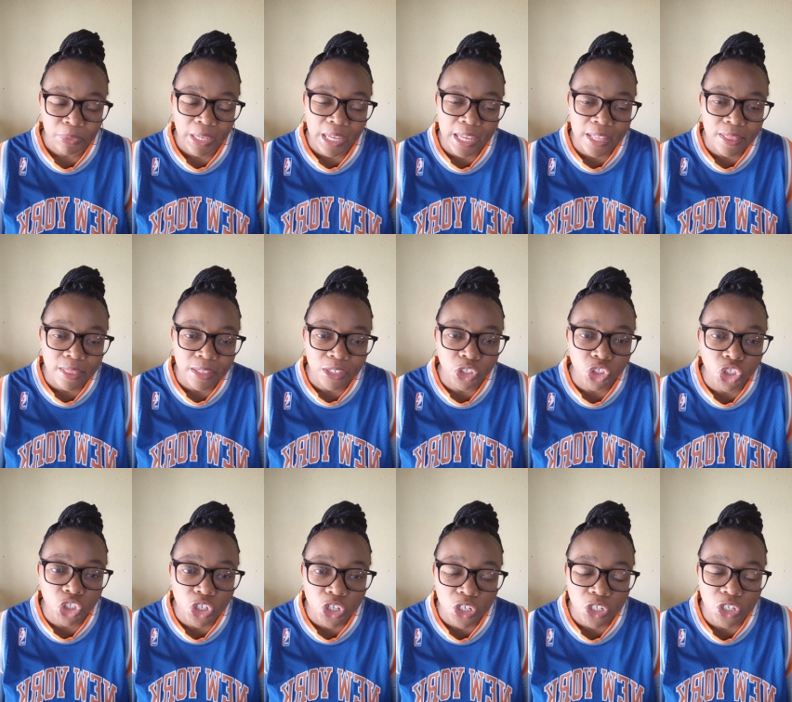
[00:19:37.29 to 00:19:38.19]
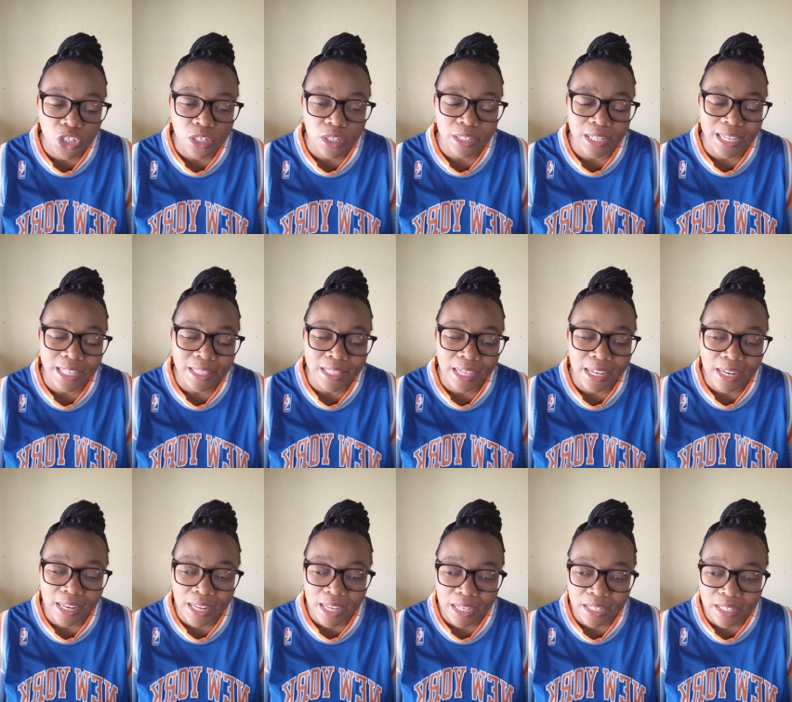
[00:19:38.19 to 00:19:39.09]
in the churches in the
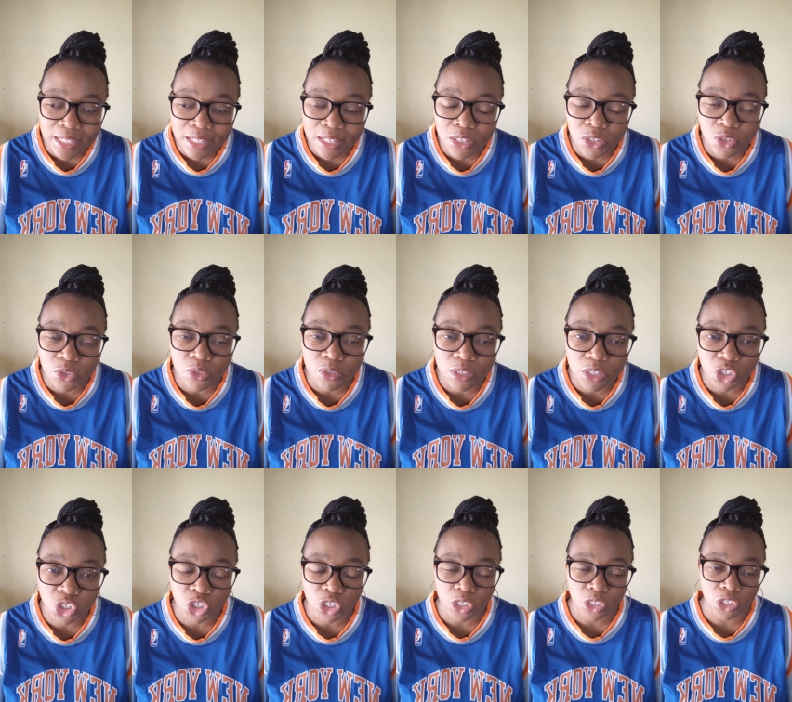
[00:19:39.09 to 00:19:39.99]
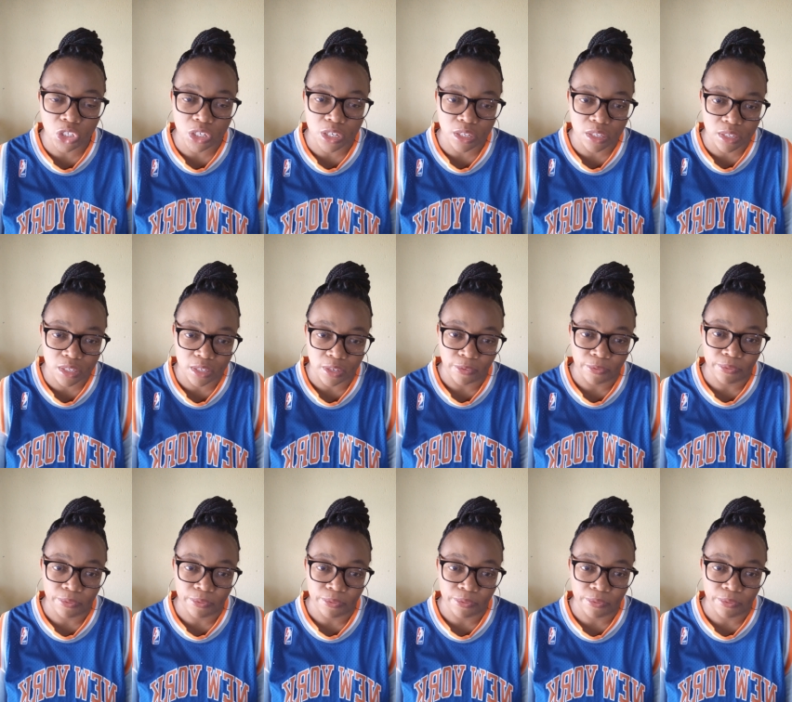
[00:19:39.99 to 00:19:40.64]
letters to the churches